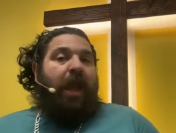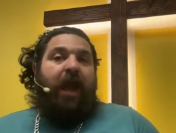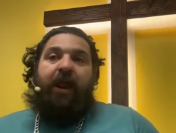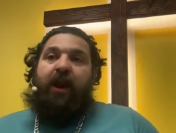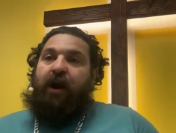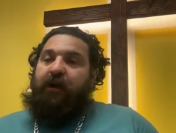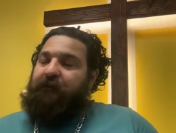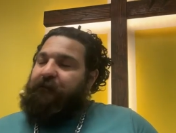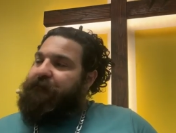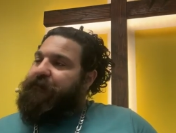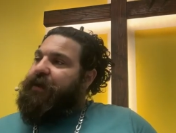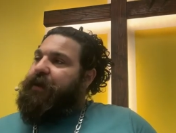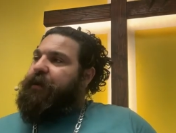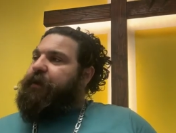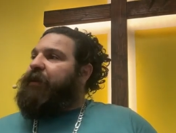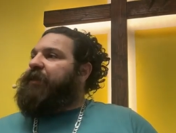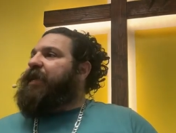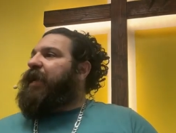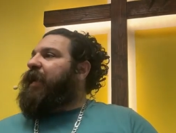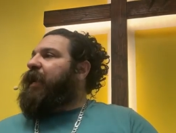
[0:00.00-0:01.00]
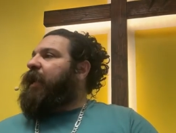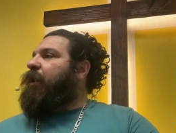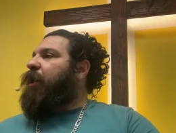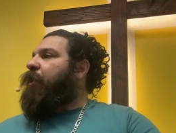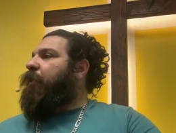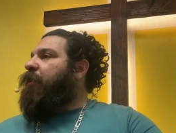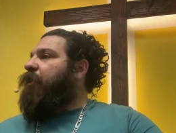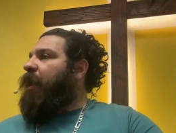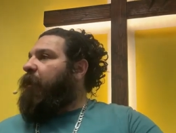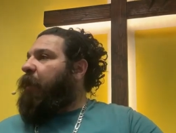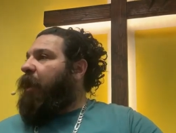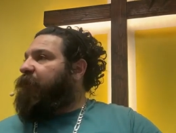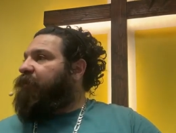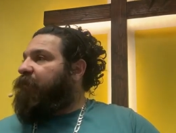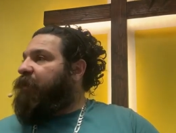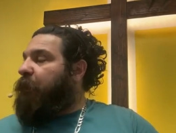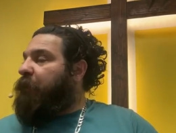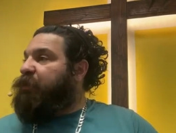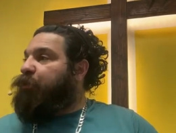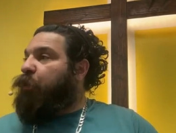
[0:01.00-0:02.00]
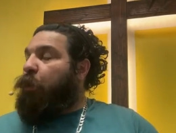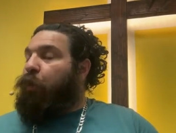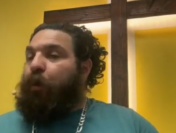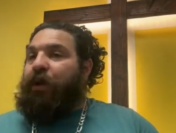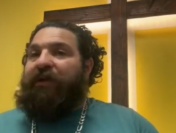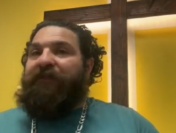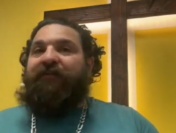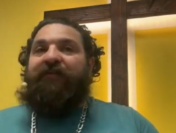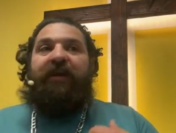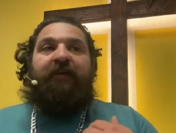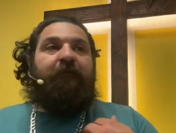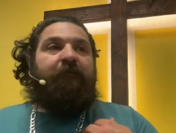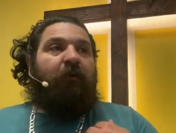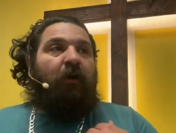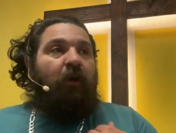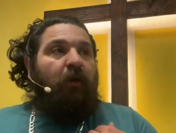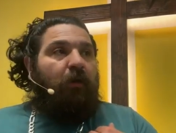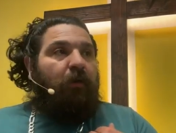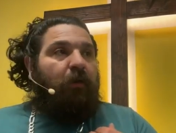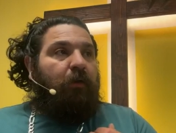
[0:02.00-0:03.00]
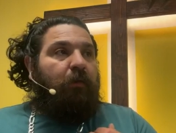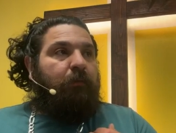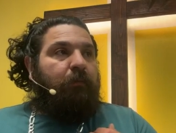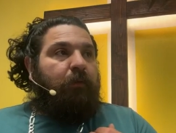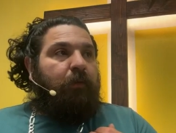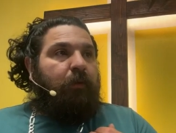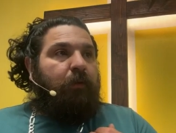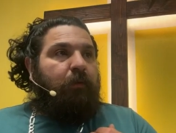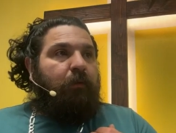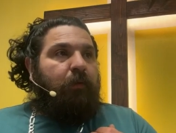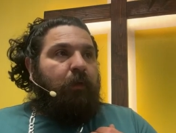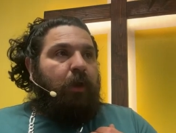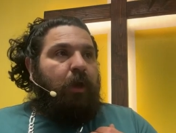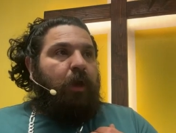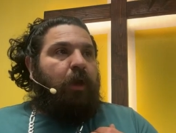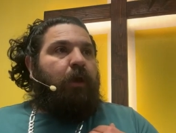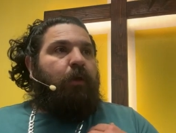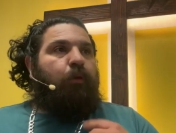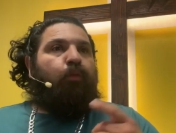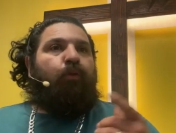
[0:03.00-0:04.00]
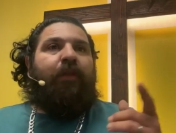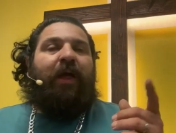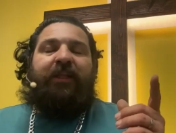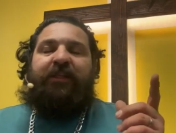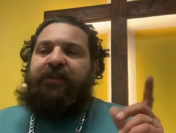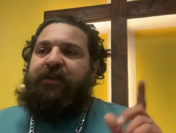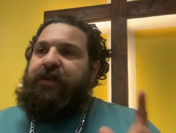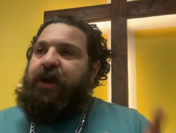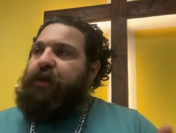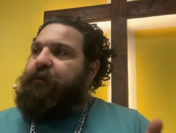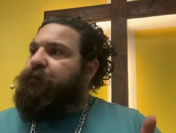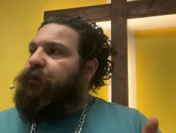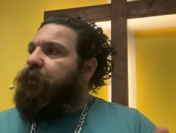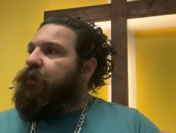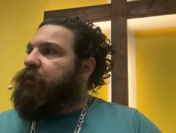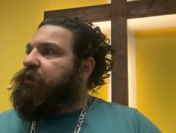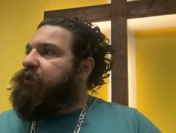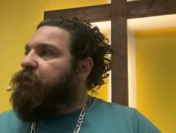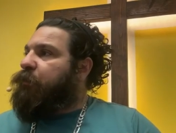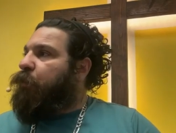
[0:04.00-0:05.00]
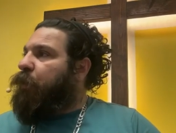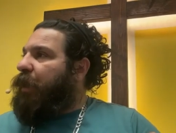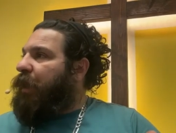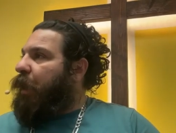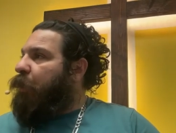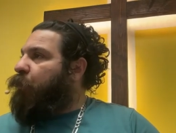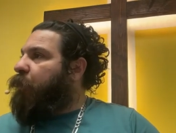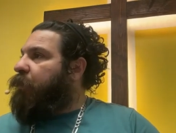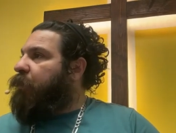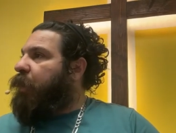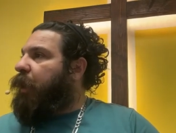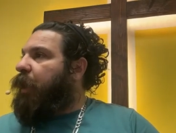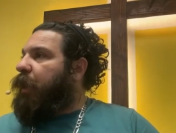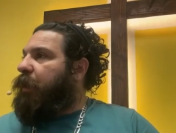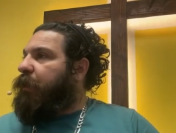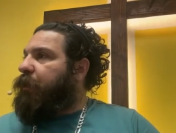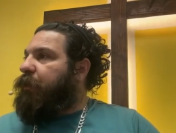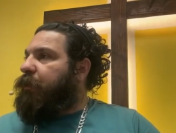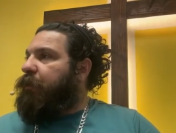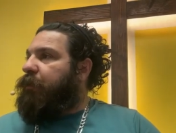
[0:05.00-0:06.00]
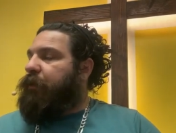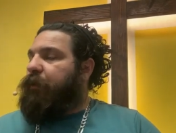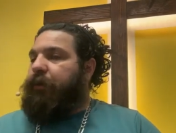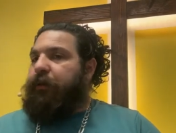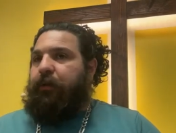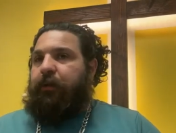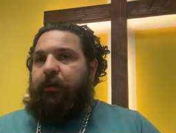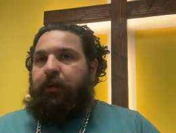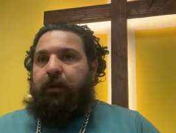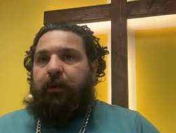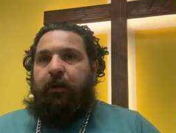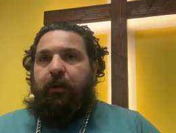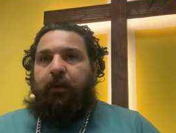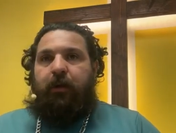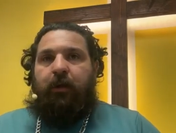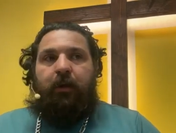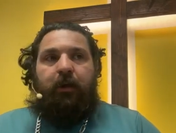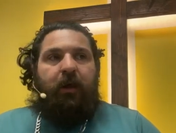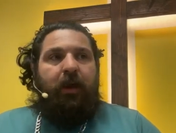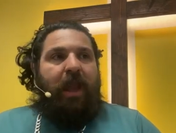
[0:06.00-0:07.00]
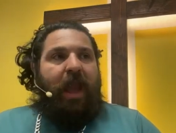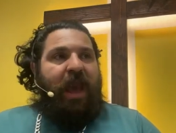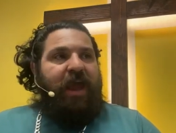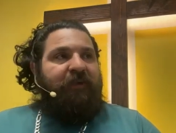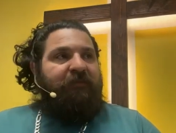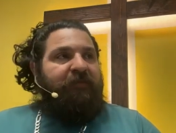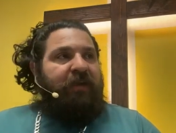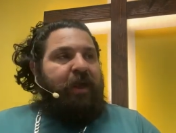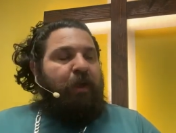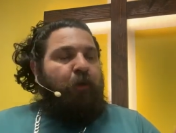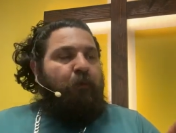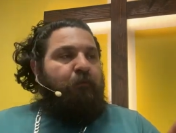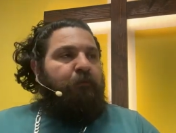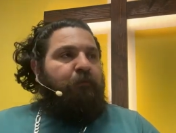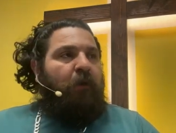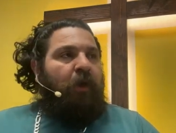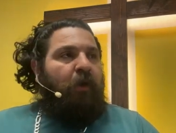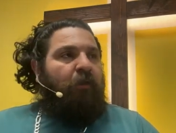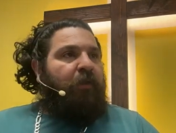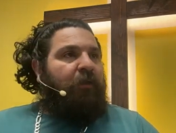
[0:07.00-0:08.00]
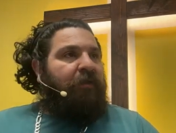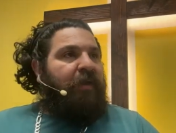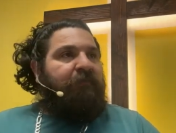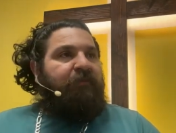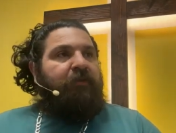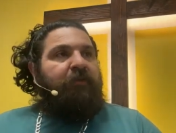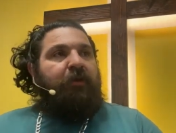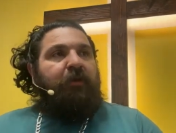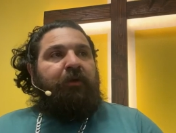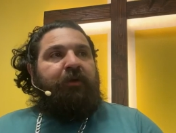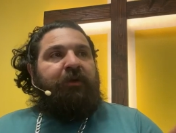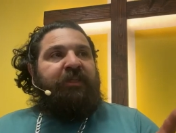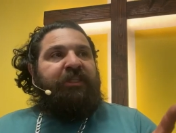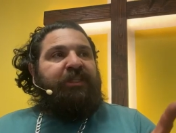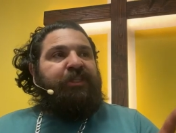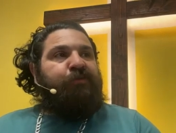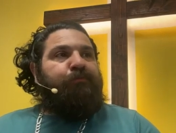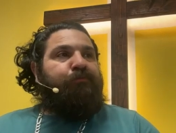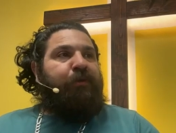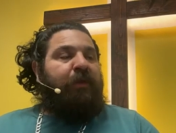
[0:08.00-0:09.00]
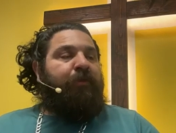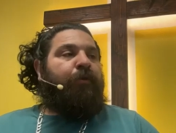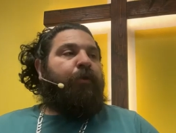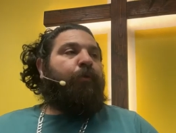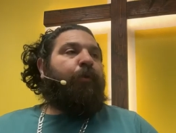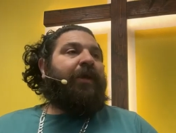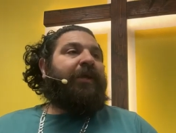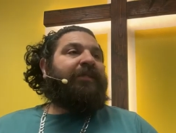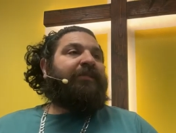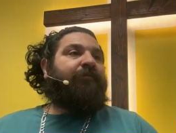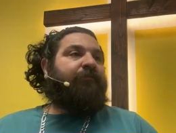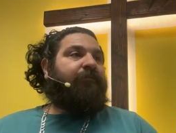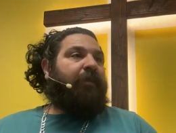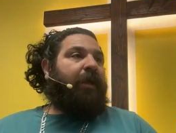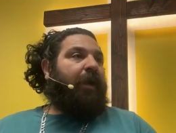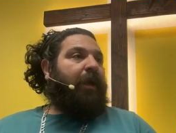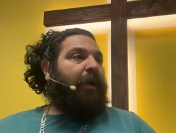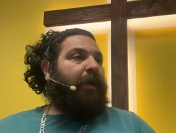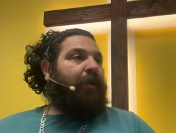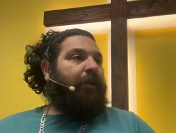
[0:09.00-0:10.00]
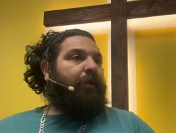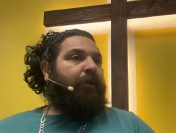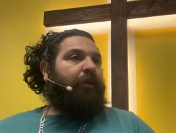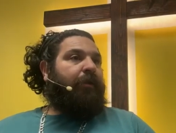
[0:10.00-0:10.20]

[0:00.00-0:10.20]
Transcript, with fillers: And our fear in taking our thumb off of them is well, what if they fall? That's their fall to work out with God. And if they don't fall, they'll never learn to spread their wings and fly